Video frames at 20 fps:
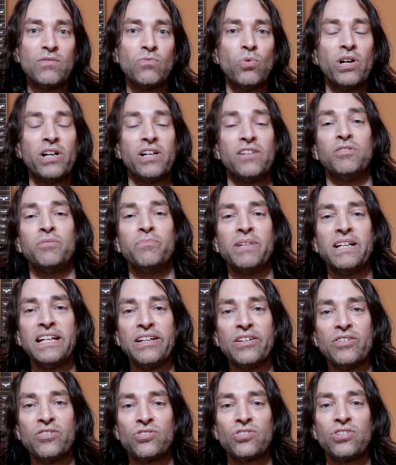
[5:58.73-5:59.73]
One of them
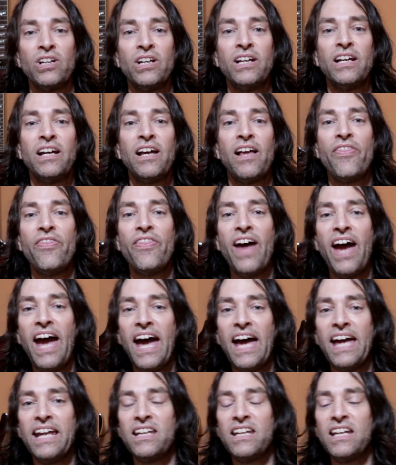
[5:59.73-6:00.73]
is
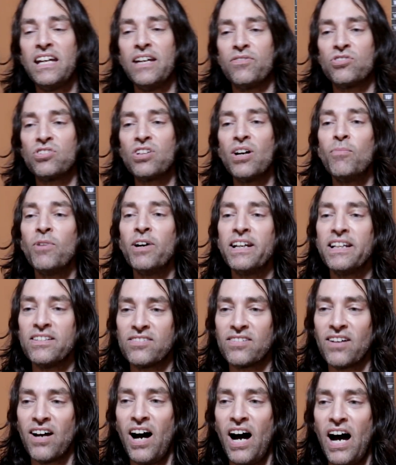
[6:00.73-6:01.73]
that if someone
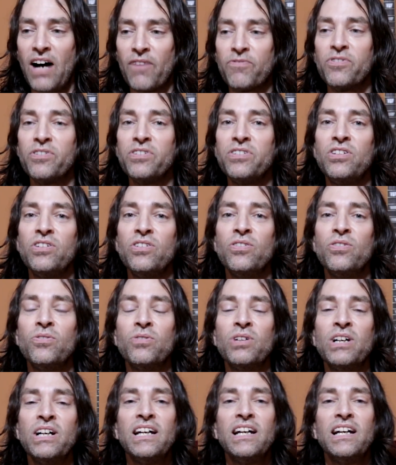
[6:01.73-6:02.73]
has offered
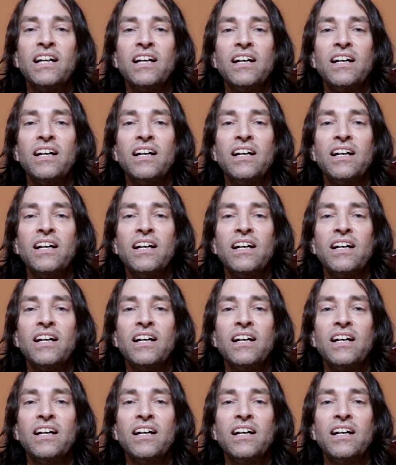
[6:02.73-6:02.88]
you